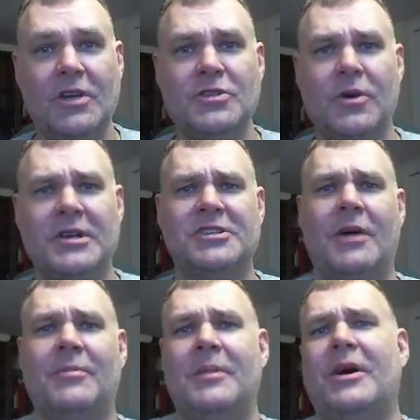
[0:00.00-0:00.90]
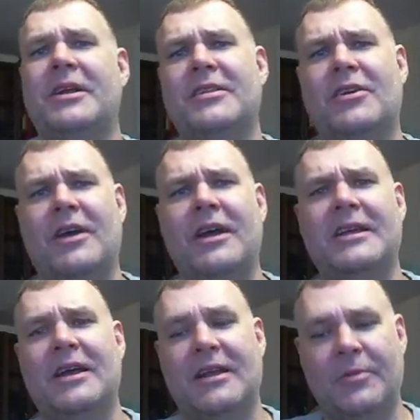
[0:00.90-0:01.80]
So I shot my buddy the other night.
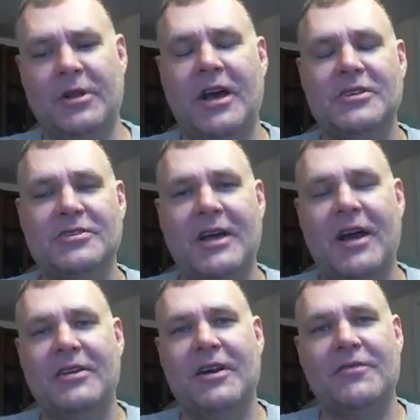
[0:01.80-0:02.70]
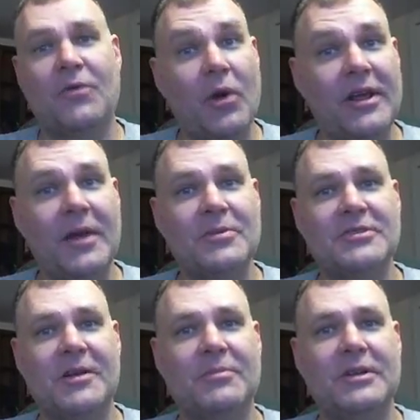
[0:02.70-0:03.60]
He had an immunizer down. He had
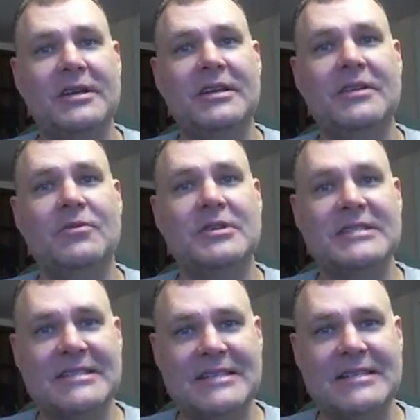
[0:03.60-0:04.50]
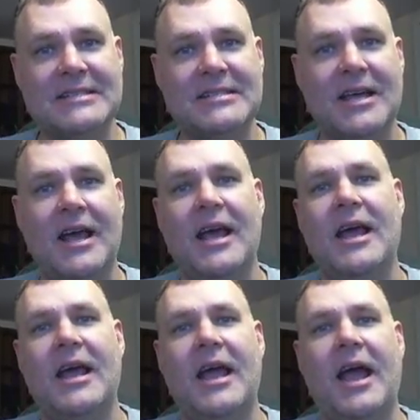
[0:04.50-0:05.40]
48% bleed resistance.
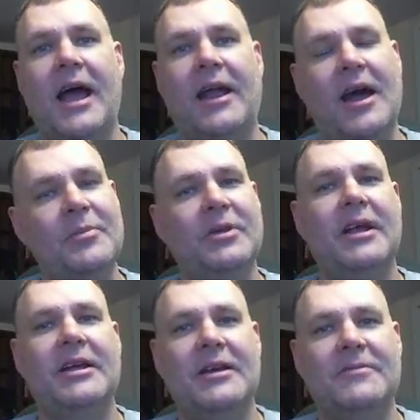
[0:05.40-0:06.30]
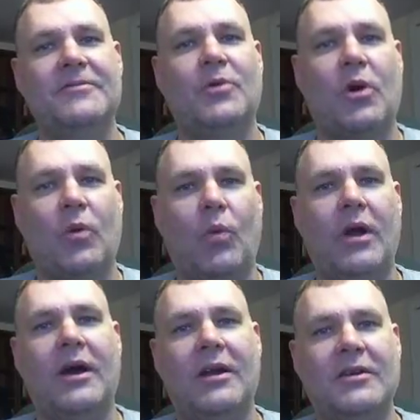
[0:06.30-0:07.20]
And I bled him for
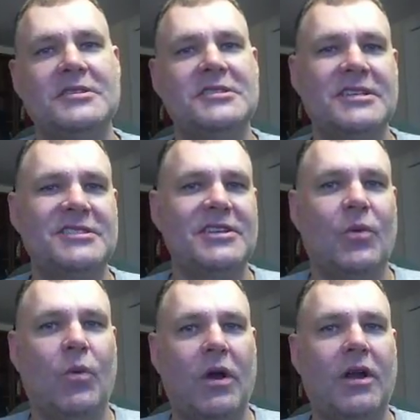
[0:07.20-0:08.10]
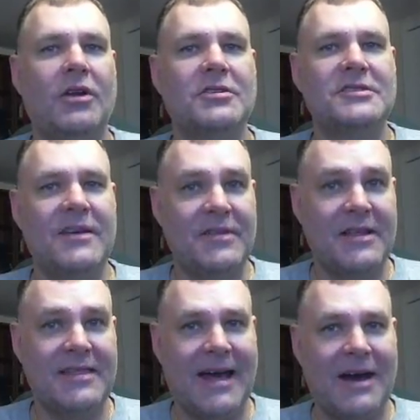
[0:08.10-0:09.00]
160 to
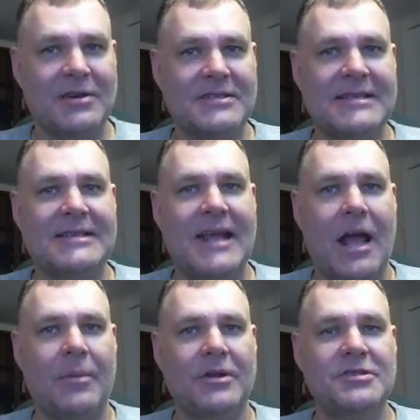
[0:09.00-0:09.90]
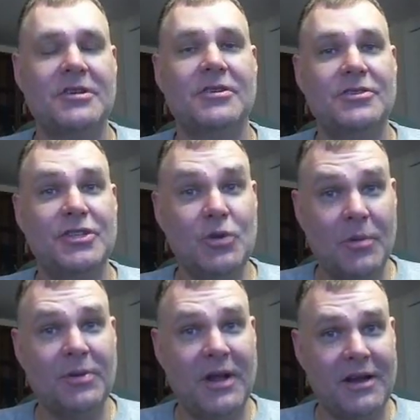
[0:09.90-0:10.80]
170,000 damage to a
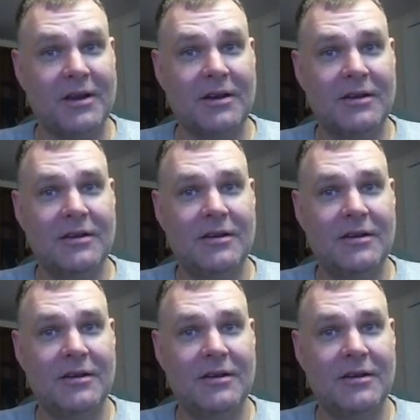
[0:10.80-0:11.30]
player